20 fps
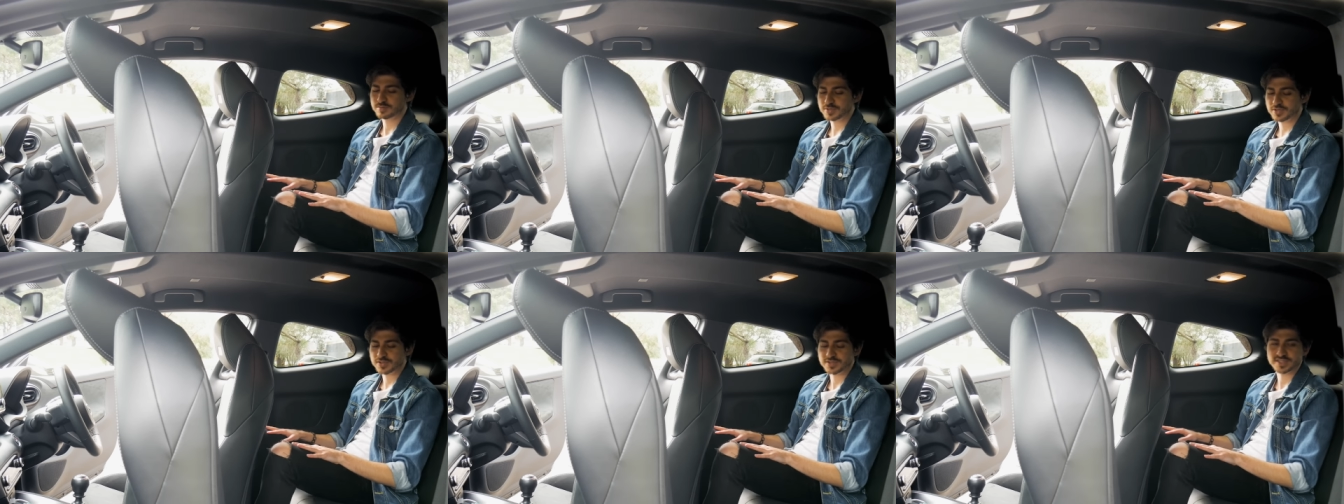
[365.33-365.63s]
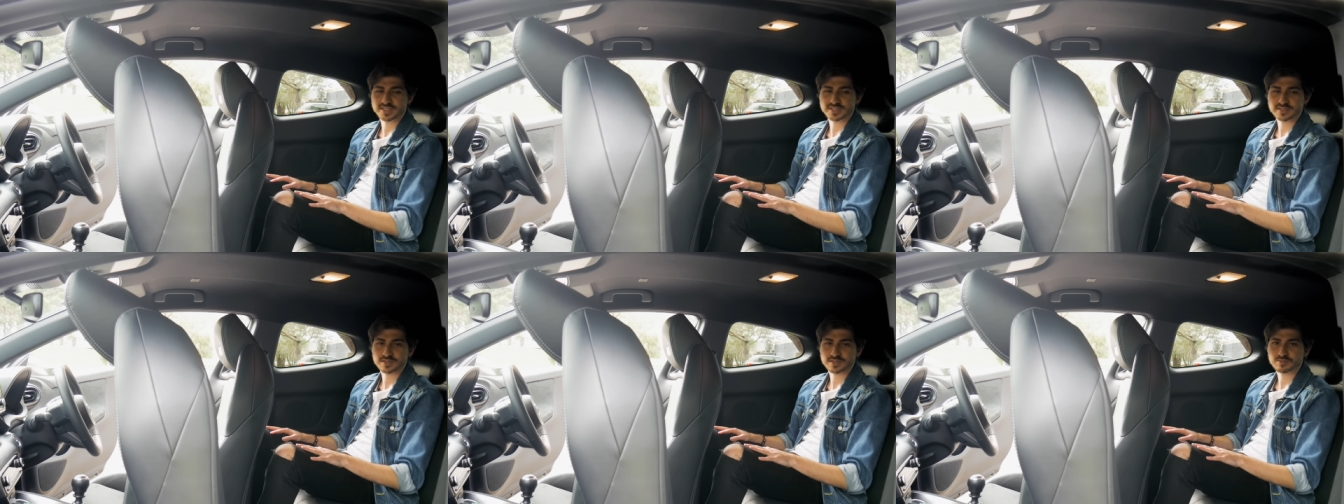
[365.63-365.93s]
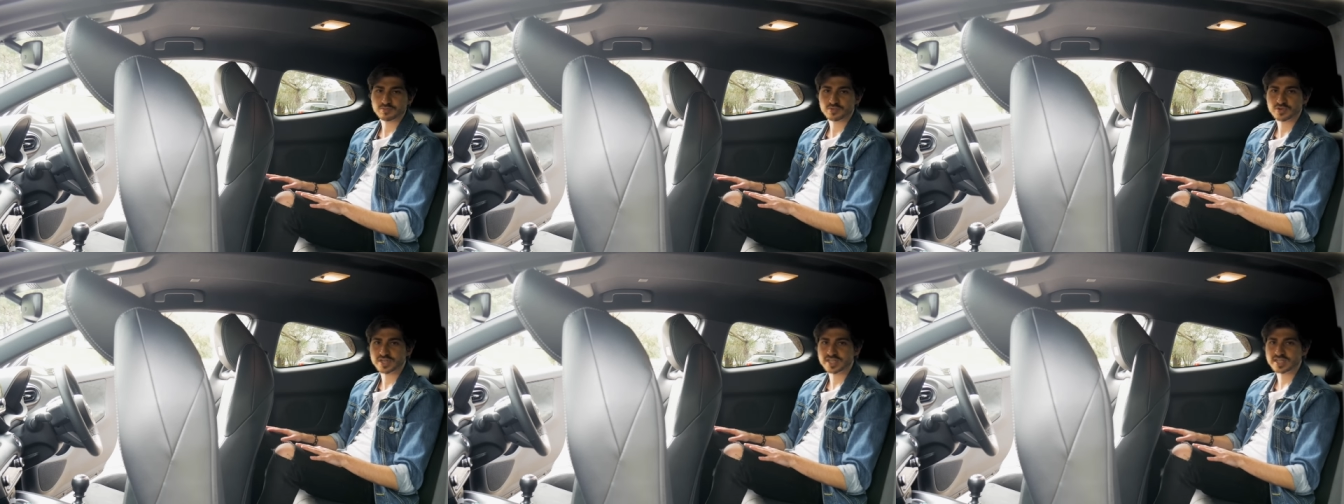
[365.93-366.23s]
because it's
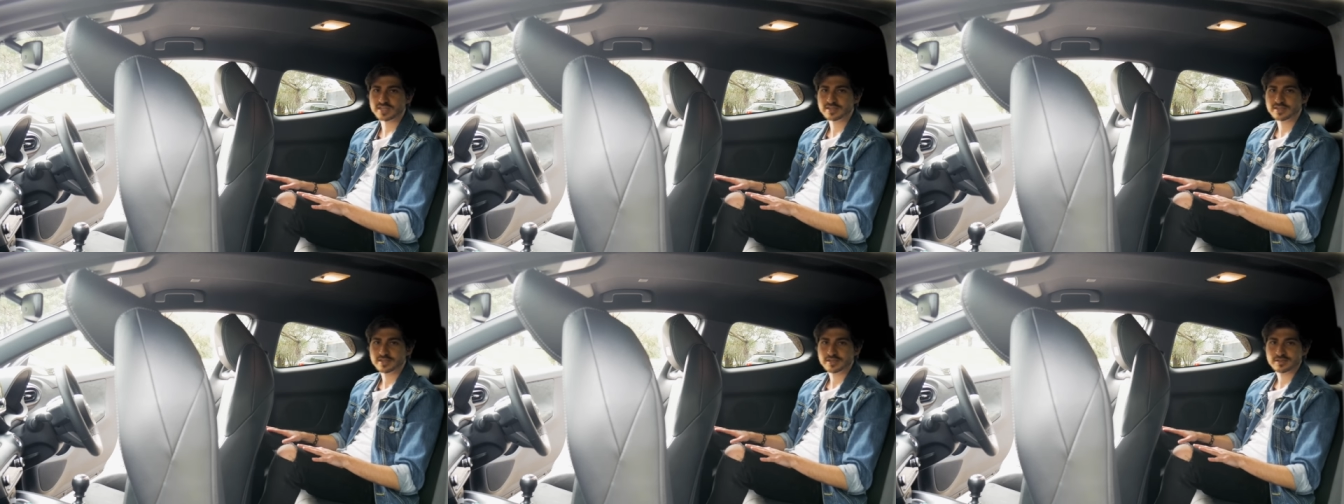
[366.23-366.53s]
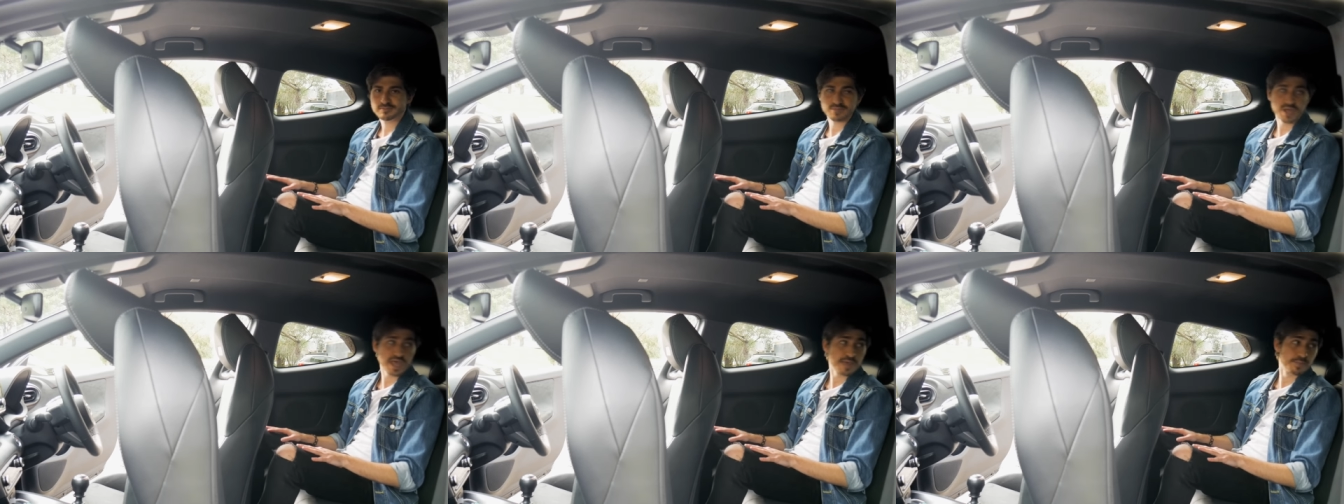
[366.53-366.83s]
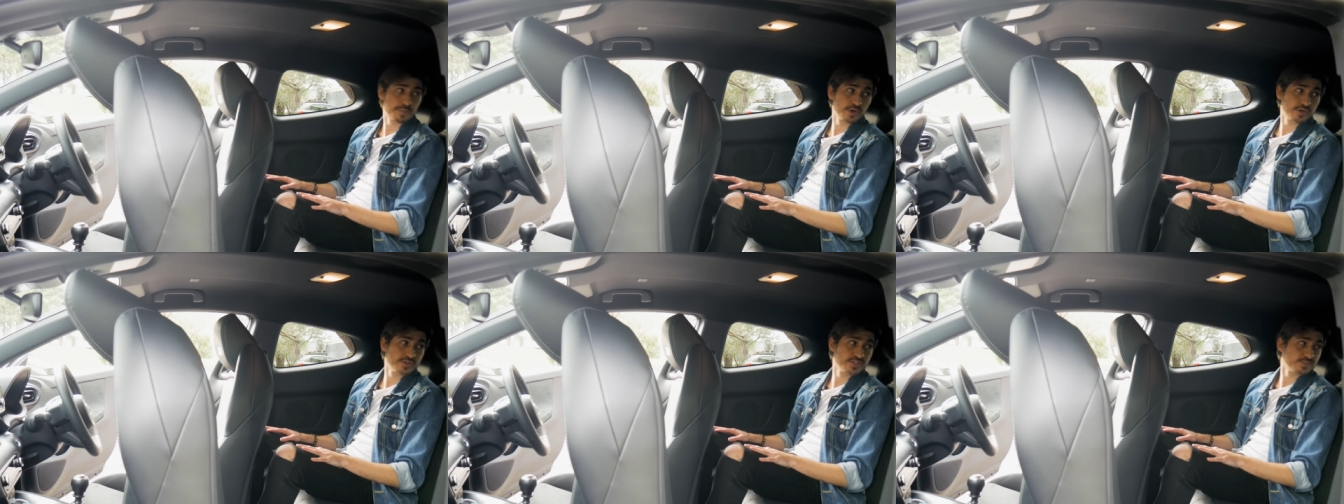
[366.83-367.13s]
pretty
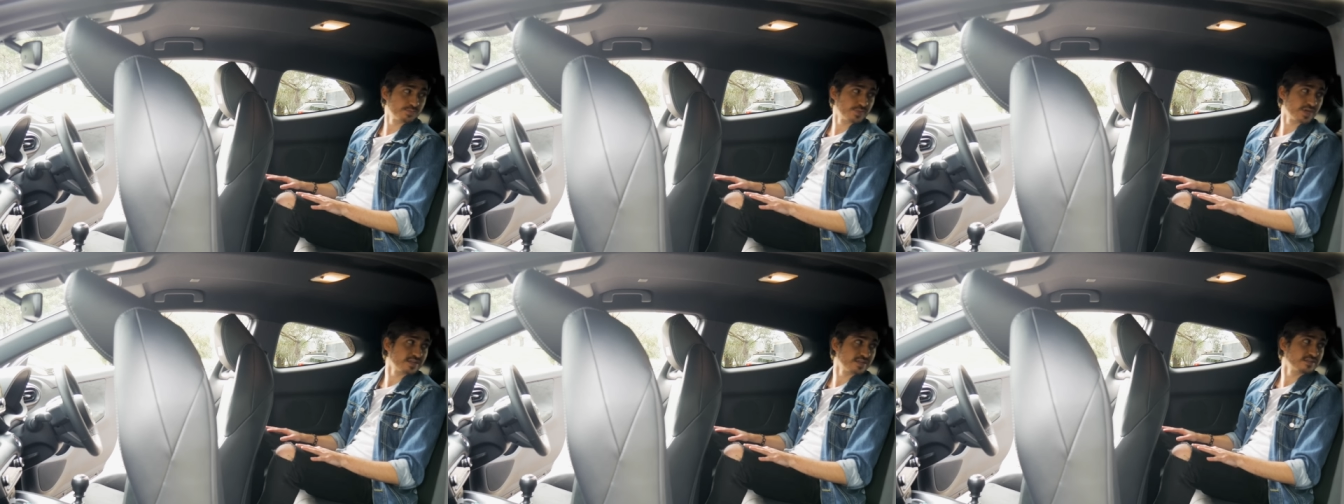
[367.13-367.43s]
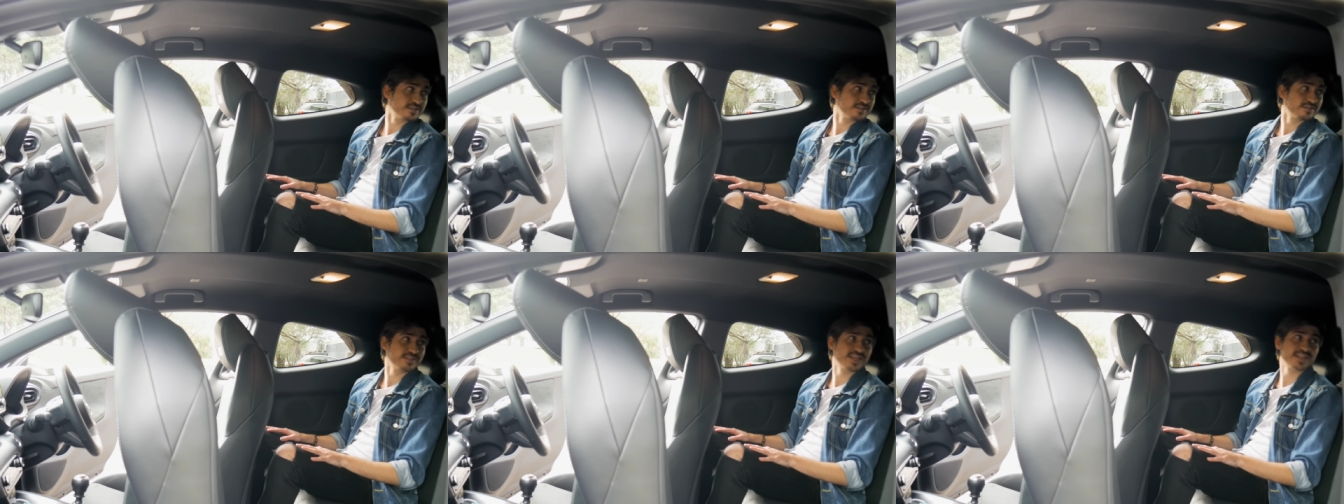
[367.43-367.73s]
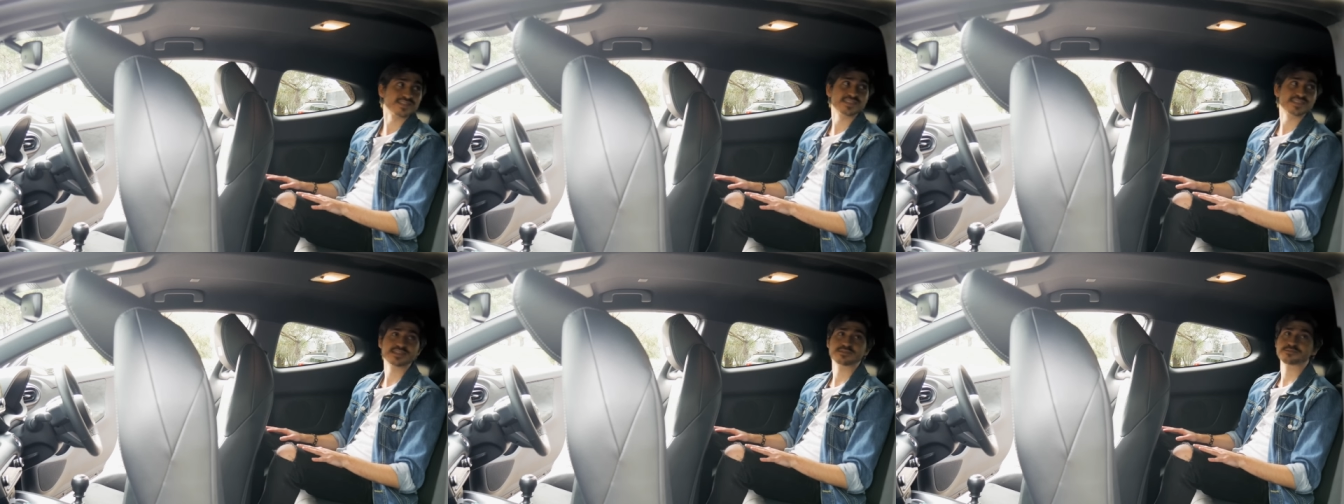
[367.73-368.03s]
bare bones, but
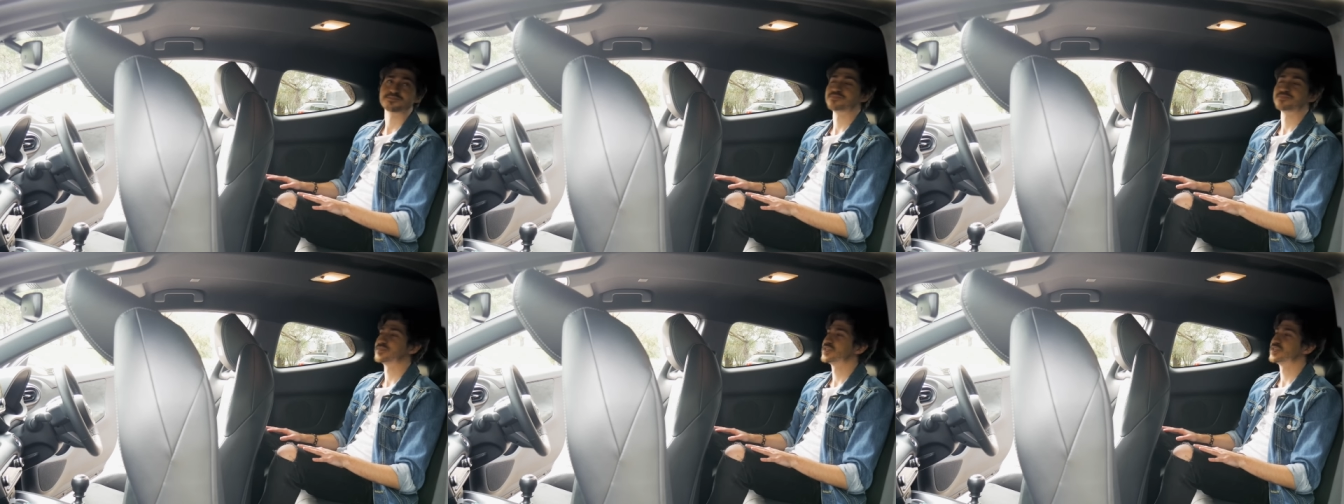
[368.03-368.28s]
that's it.